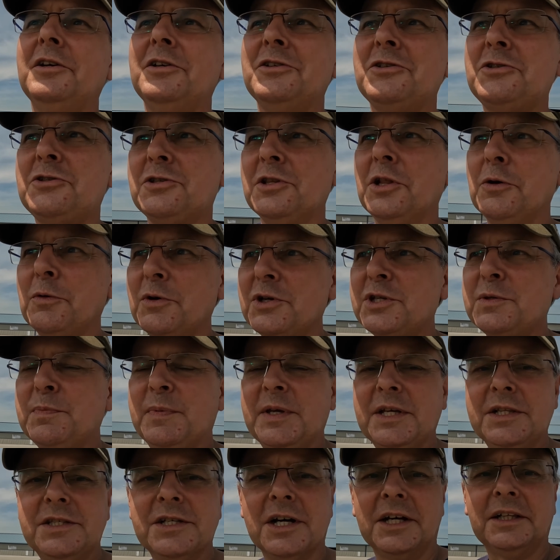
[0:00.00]
slower
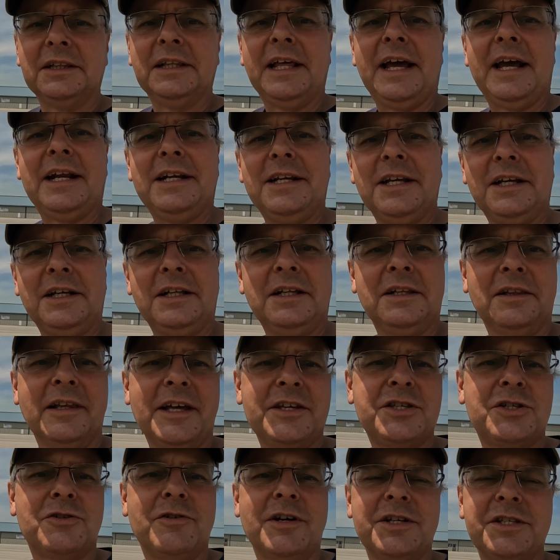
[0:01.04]
speeds on landing,
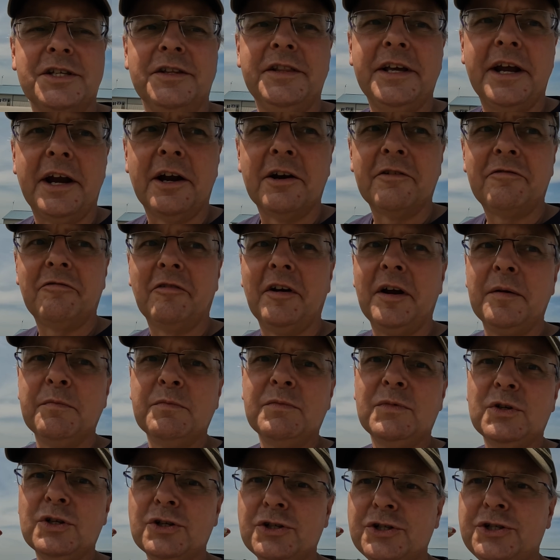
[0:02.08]
less stress on the airframe,
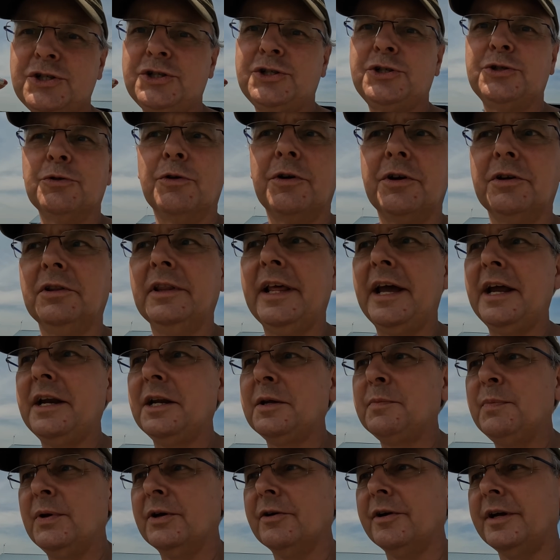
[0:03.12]
shorter
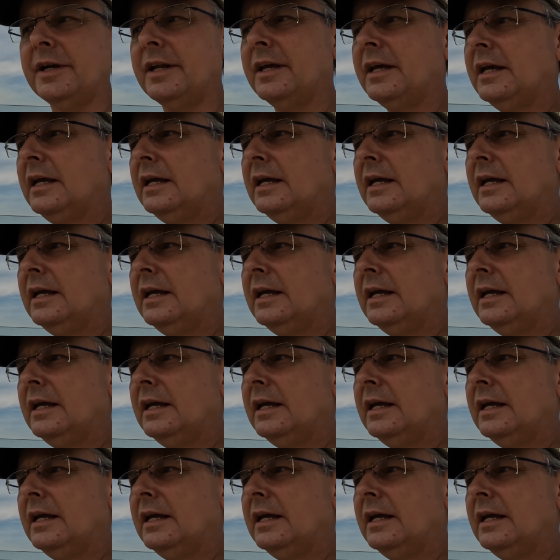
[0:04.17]
landing period.